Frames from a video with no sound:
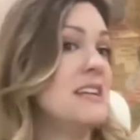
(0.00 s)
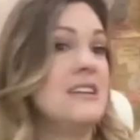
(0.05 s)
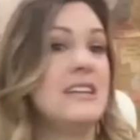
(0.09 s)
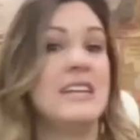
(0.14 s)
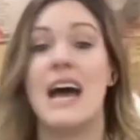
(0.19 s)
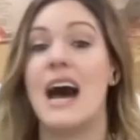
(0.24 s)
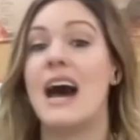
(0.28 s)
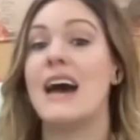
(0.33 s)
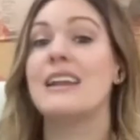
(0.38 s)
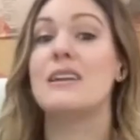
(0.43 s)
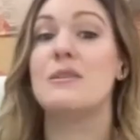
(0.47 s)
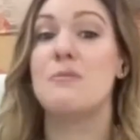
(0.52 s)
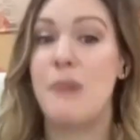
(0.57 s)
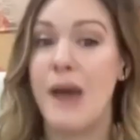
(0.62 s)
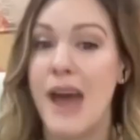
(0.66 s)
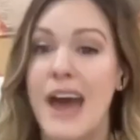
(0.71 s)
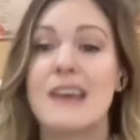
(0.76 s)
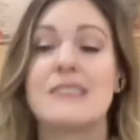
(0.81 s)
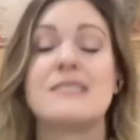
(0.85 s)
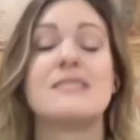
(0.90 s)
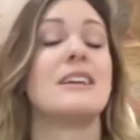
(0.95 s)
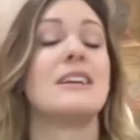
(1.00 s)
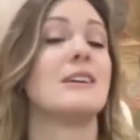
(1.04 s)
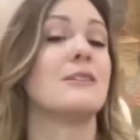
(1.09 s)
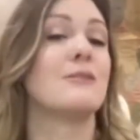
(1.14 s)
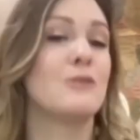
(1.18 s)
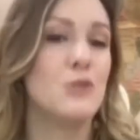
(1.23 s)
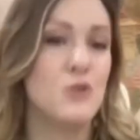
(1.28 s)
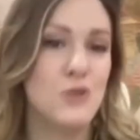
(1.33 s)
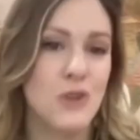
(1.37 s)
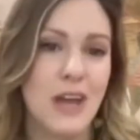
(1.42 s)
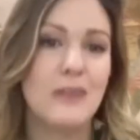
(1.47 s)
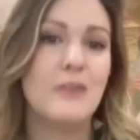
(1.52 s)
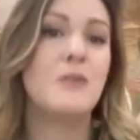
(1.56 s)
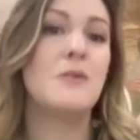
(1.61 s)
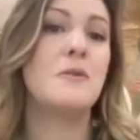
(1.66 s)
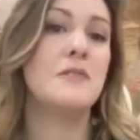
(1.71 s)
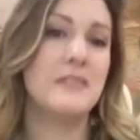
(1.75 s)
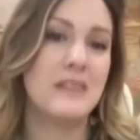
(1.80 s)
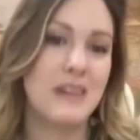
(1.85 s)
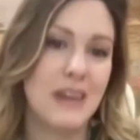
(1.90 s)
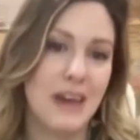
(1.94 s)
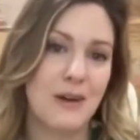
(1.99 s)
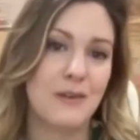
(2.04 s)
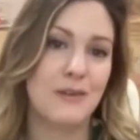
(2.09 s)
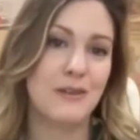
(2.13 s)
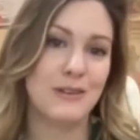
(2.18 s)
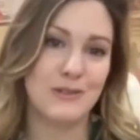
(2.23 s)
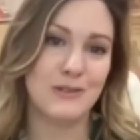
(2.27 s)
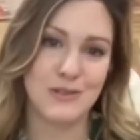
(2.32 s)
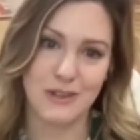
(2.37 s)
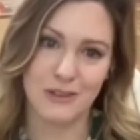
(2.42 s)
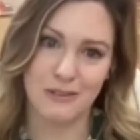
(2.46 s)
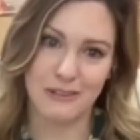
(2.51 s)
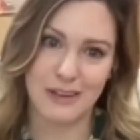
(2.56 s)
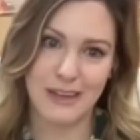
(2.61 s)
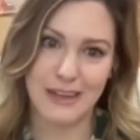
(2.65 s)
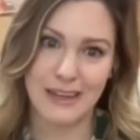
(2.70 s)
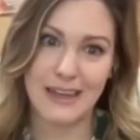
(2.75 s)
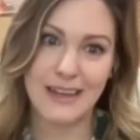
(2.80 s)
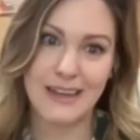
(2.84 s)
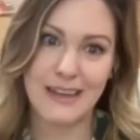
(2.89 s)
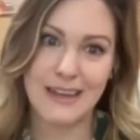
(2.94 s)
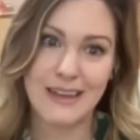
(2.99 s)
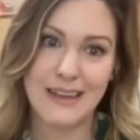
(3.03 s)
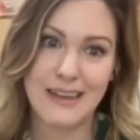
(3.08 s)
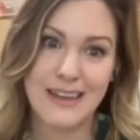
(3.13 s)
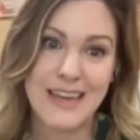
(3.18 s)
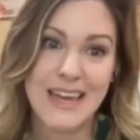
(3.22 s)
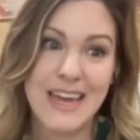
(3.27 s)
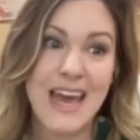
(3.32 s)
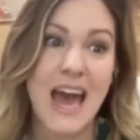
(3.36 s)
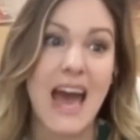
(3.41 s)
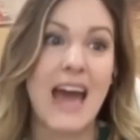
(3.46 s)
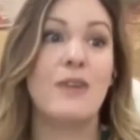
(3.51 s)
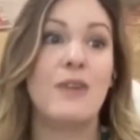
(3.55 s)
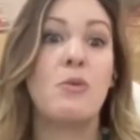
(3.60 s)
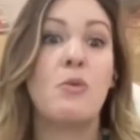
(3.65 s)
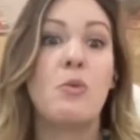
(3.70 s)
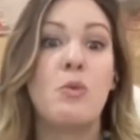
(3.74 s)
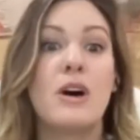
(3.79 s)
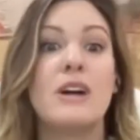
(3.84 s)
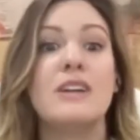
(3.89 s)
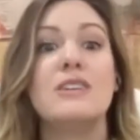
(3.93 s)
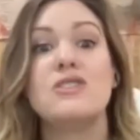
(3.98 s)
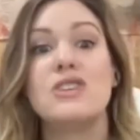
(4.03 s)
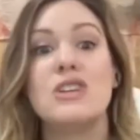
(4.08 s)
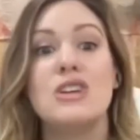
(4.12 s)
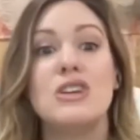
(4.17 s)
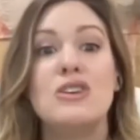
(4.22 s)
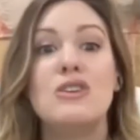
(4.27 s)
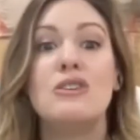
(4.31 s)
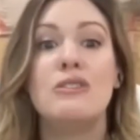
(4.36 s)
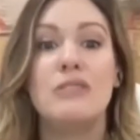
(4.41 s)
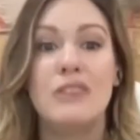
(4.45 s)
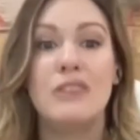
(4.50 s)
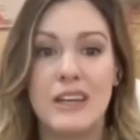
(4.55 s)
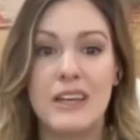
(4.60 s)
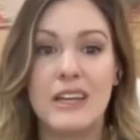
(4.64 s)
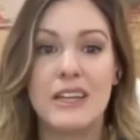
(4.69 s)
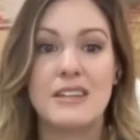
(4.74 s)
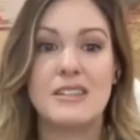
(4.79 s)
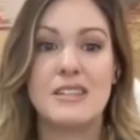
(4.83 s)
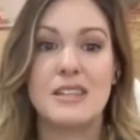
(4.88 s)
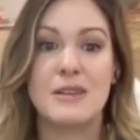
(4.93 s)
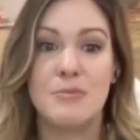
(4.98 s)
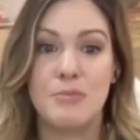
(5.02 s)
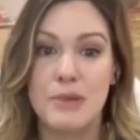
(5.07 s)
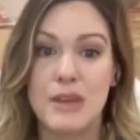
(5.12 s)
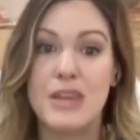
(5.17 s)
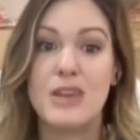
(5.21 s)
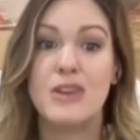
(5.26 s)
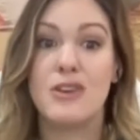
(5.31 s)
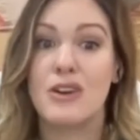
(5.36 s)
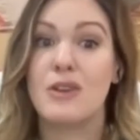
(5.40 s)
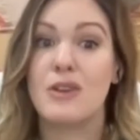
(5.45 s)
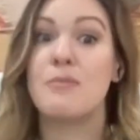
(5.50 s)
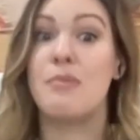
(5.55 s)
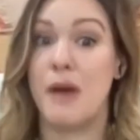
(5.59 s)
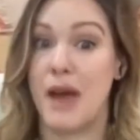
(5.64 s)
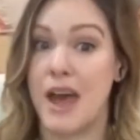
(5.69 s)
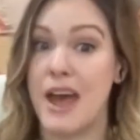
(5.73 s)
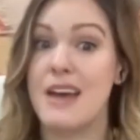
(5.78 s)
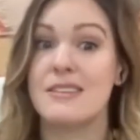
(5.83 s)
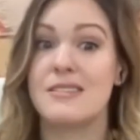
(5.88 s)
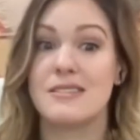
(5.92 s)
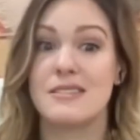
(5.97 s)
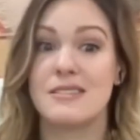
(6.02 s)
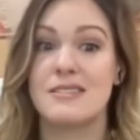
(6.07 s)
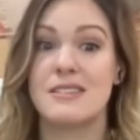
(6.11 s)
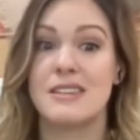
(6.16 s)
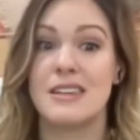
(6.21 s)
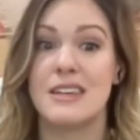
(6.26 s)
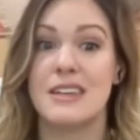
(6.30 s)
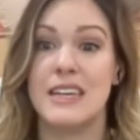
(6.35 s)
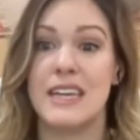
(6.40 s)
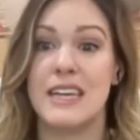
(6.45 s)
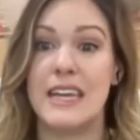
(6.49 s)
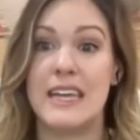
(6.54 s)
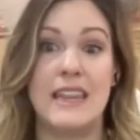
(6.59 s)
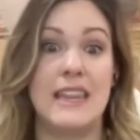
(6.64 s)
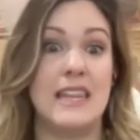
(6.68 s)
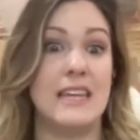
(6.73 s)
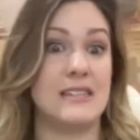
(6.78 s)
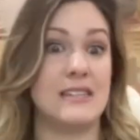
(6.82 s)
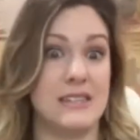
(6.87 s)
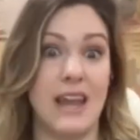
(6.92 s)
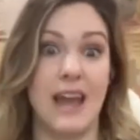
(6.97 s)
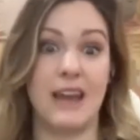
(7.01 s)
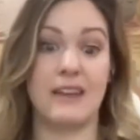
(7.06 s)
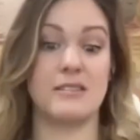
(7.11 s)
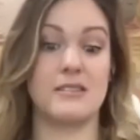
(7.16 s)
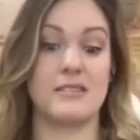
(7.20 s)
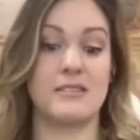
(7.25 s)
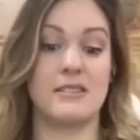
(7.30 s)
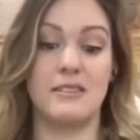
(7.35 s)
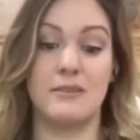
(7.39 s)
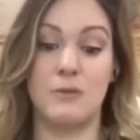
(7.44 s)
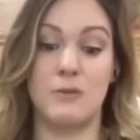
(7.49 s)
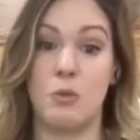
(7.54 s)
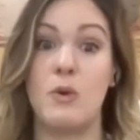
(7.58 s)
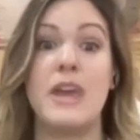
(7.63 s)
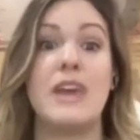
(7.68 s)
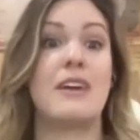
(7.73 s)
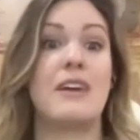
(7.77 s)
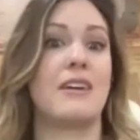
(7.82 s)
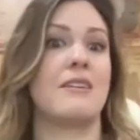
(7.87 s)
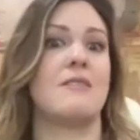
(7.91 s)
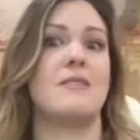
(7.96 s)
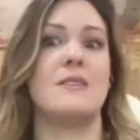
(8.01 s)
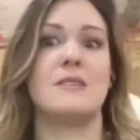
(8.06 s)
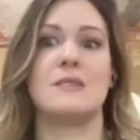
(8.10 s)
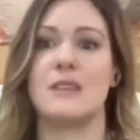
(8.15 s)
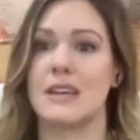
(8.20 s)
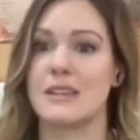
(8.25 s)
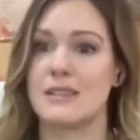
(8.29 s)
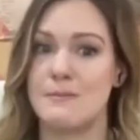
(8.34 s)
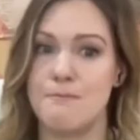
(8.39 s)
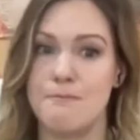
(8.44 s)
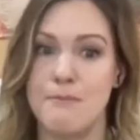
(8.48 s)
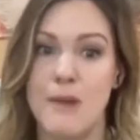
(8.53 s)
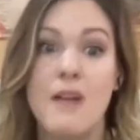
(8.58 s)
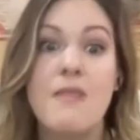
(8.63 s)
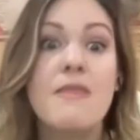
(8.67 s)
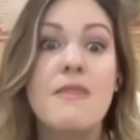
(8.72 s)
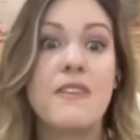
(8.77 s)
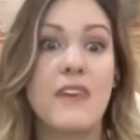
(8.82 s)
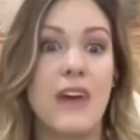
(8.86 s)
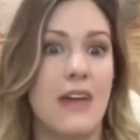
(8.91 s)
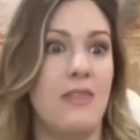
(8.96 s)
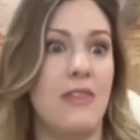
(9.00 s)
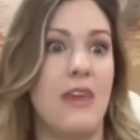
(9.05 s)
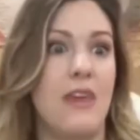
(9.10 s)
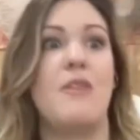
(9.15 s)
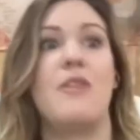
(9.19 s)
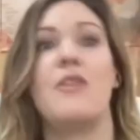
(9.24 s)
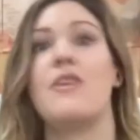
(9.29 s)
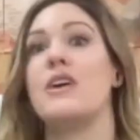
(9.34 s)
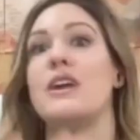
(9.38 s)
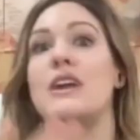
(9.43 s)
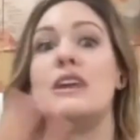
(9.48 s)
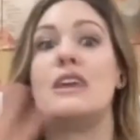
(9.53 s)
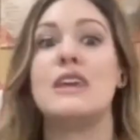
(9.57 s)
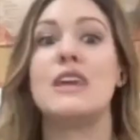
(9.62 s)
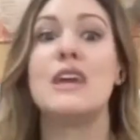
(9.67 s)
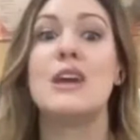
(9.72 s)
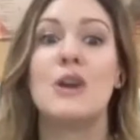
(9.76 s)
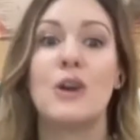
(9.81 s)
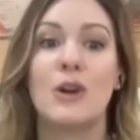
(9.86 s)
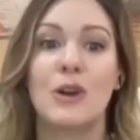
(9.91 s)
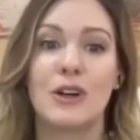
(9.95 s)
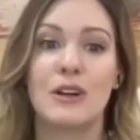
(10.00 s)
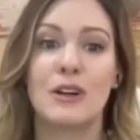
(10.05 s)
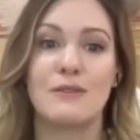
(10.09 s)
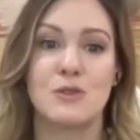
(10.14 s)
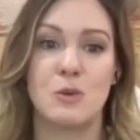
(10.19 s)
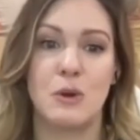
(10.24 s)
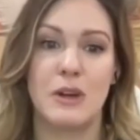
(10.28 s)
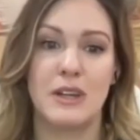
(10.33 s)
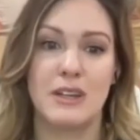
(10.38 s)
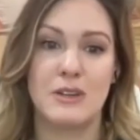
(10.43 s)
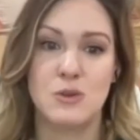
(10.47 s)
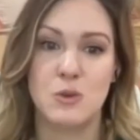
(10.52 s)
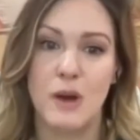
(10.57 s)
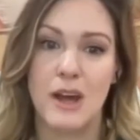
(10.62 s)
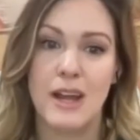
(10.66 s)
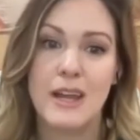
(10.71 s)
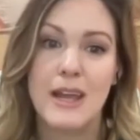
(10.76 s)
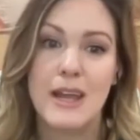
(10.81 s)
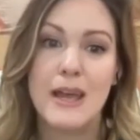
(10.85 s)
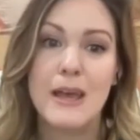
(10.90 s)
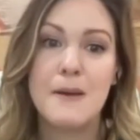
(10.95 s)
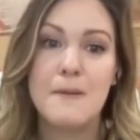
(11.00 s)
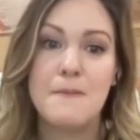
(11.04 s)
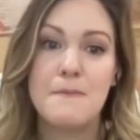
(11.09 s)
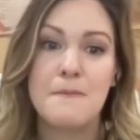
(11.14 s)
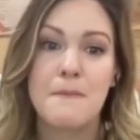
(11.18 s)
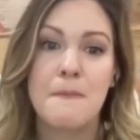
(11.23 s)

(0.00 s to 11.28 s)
not in passing, genuinely, how are you doing? Mm-hmm. And what do you need to be your best in this next week, this next month, and then the year of 2020?